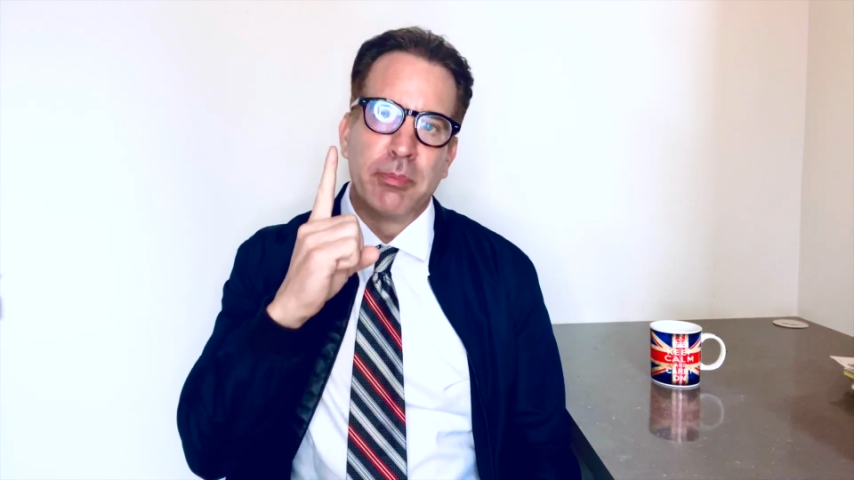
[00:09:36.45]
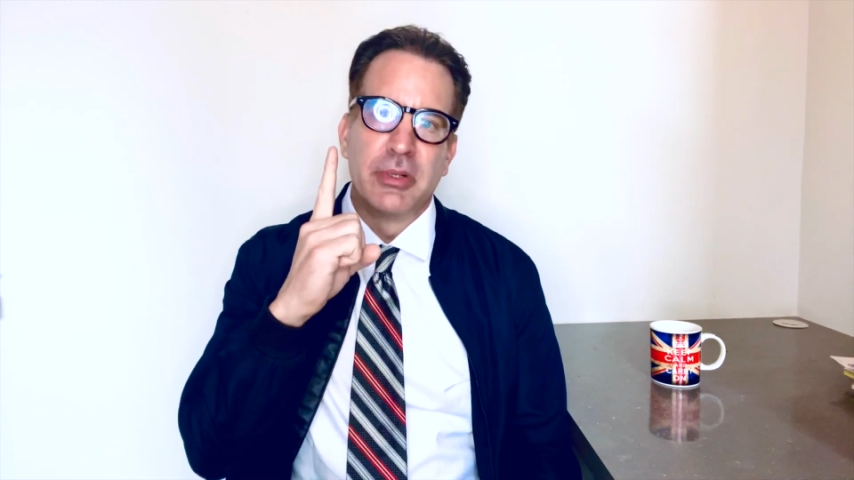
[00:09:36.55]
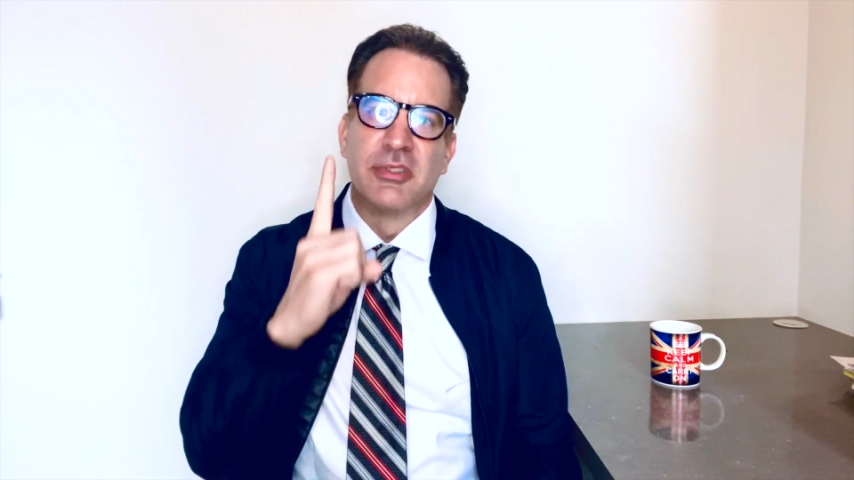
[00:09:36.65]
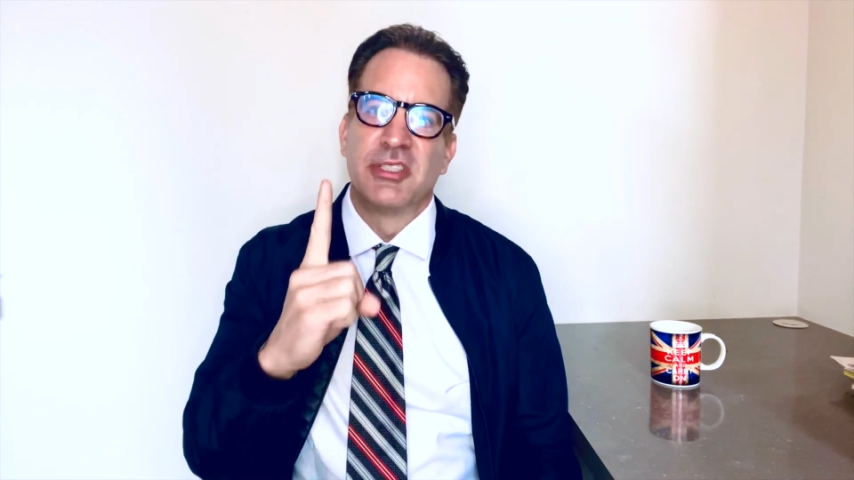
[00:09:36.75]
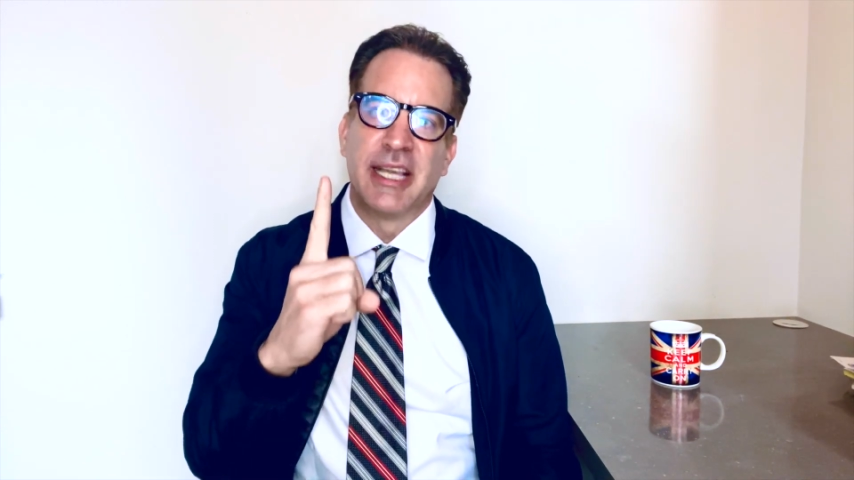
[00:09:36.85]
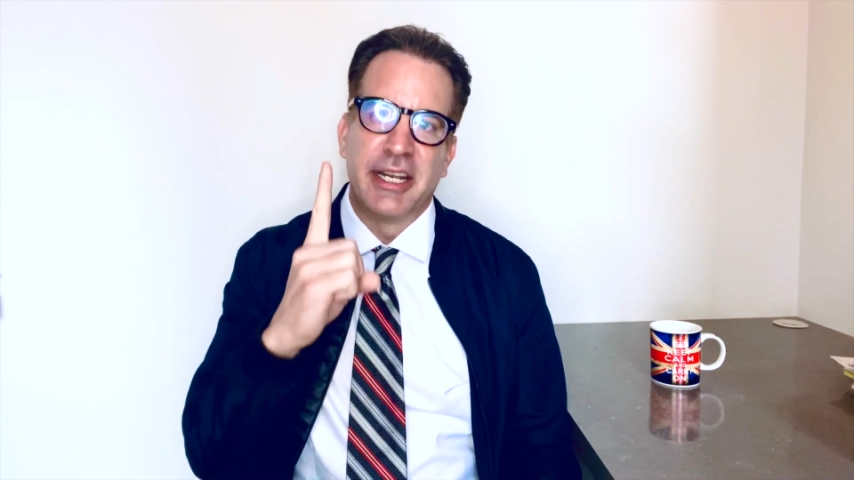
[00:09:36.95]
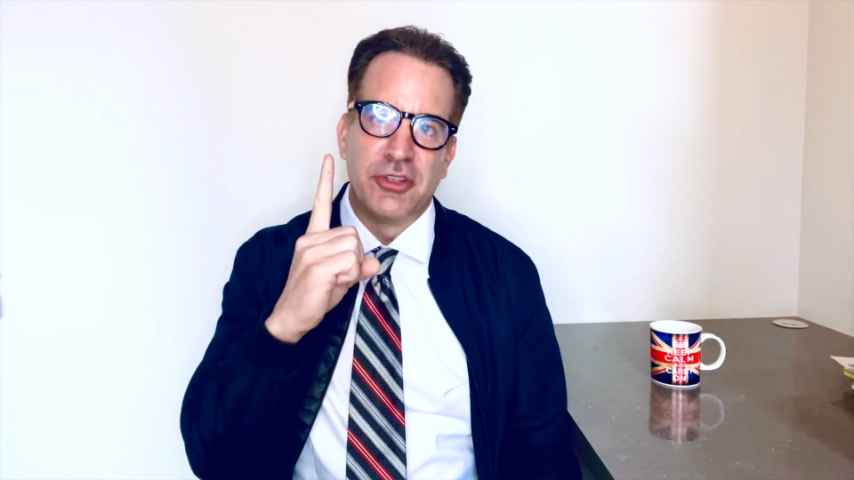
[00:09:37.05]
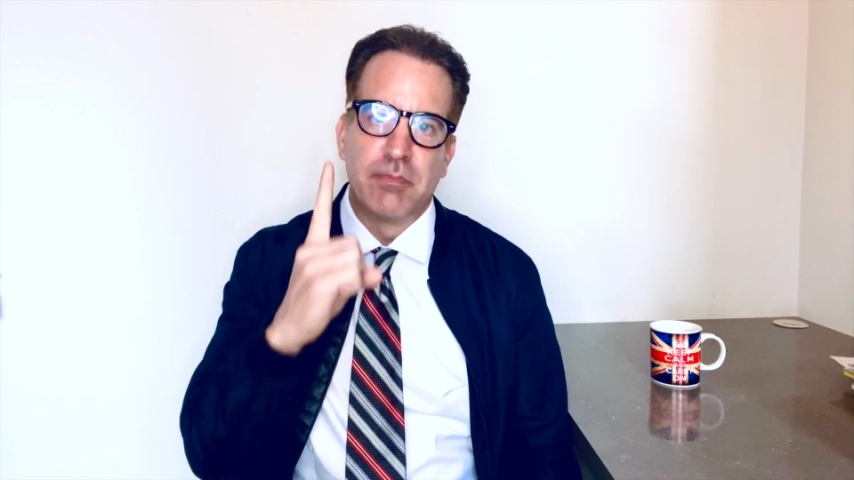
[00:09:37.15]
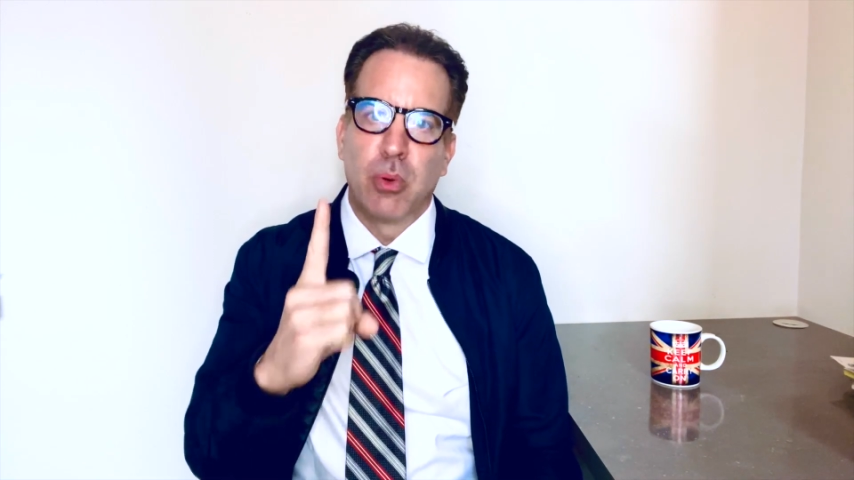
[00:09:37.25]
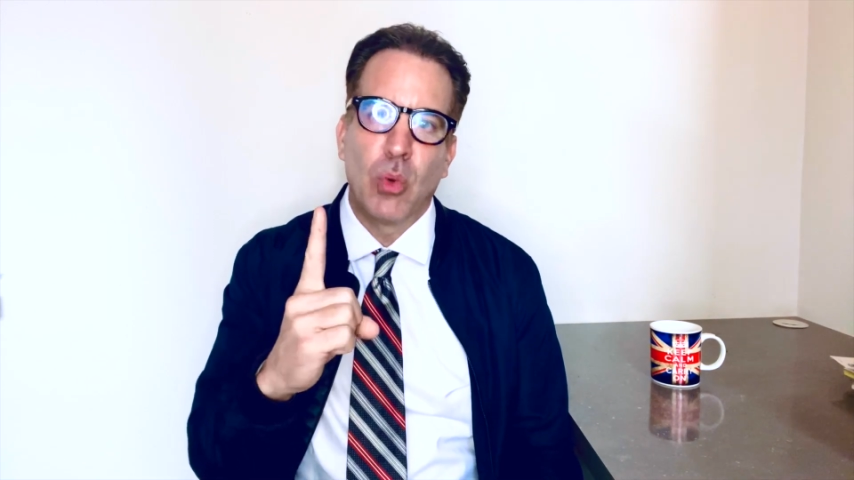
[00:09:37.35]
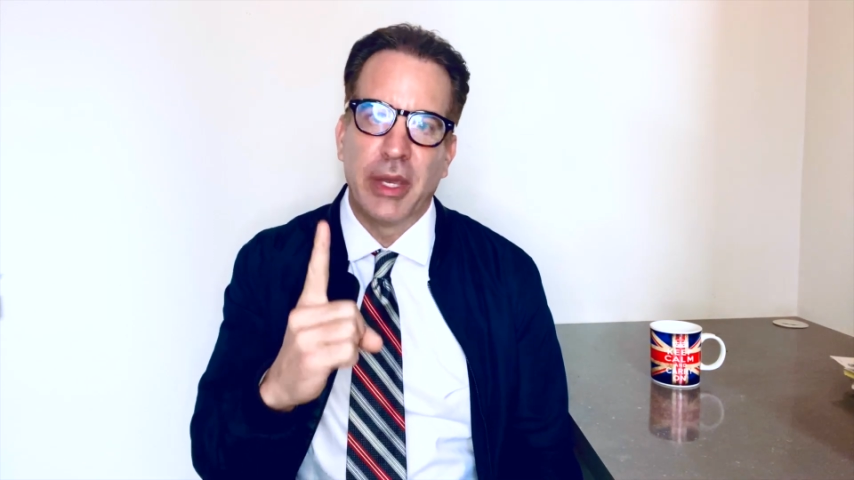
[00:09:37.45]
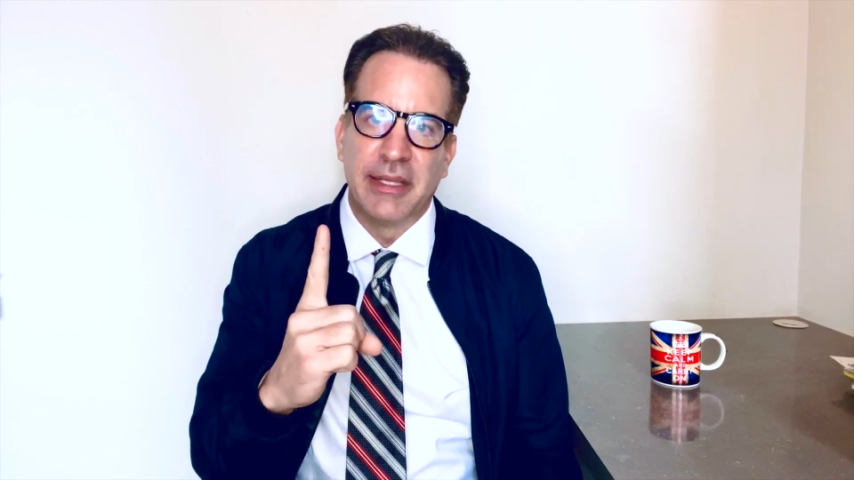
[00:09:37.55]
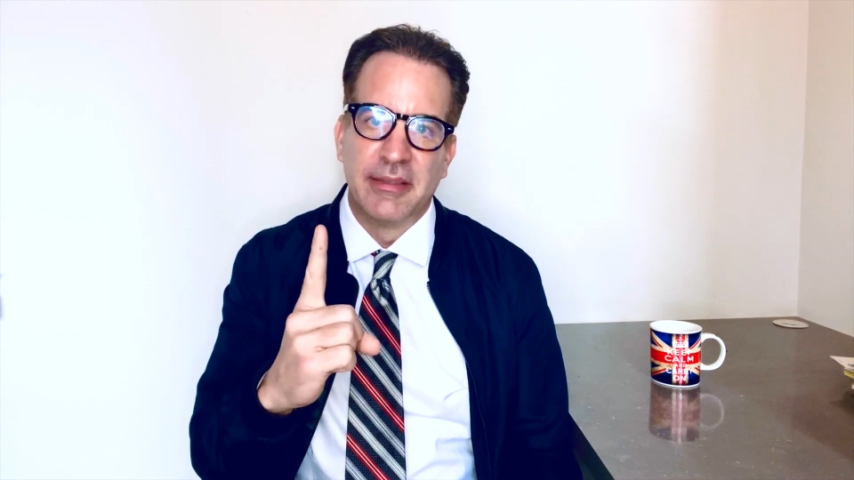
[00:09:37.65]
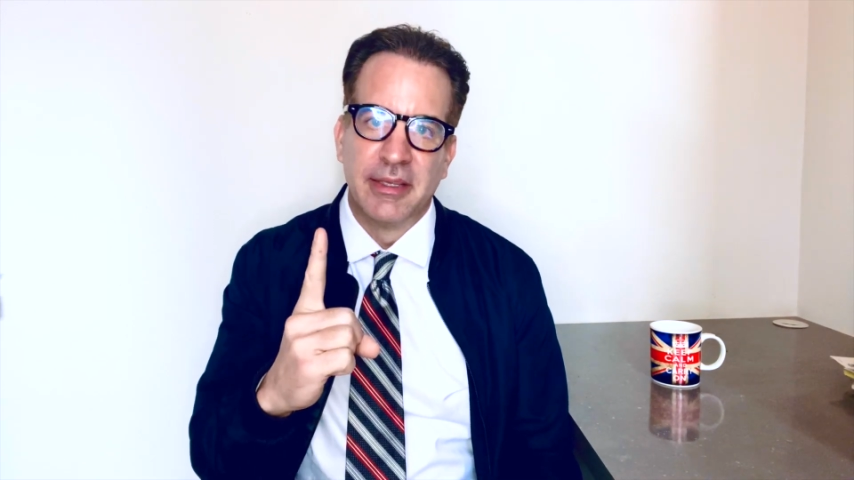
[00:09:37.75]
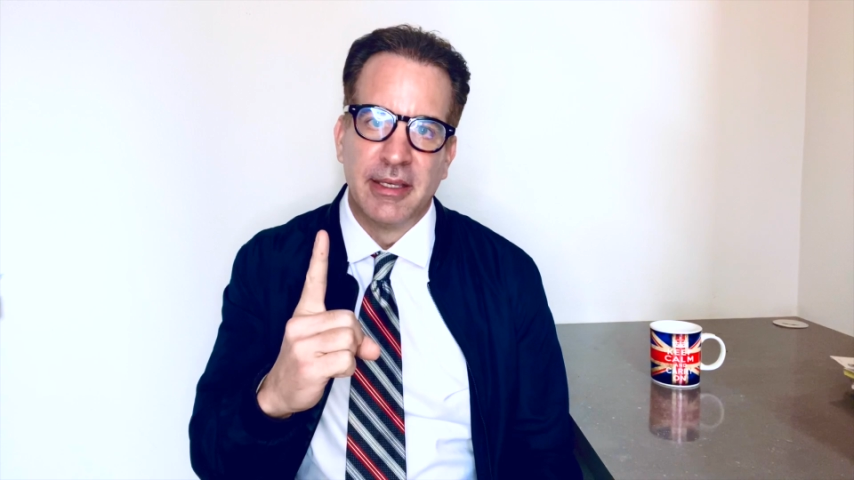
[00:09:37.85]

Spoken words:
percentage point,